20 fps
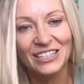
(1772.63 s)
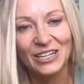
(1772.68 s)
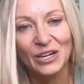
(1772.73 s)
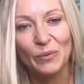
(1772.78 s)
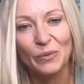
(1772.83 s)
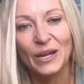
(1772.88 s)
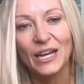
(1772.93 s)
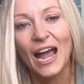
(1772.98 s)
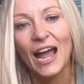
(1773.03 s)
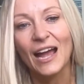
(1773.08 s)

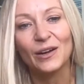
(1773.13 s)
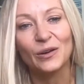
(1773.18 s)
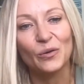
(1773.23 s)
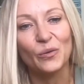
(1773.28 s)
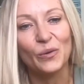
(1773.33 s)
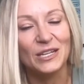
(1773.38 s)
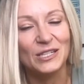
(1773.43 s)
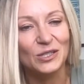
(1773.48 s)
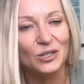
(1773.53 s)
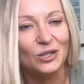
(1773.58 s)
We can't
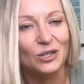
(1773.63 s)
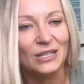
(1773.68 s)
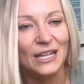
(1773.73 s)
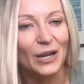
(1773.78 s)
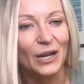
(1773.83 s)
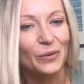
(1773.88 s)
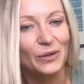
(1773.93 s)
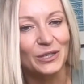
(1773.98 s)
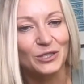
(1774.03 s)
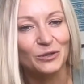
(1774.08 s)
always look
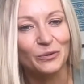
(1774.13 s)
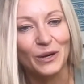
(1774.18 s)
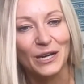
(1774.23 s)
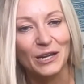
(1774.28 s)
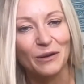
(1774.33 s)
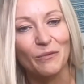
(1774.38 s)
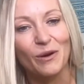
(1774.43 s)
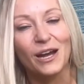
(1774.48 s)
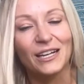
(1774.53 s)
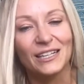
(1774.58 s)
like we're
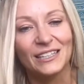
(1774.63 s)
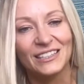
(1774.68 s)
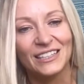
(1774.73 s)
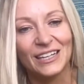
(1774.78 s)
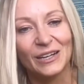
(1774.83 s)
21.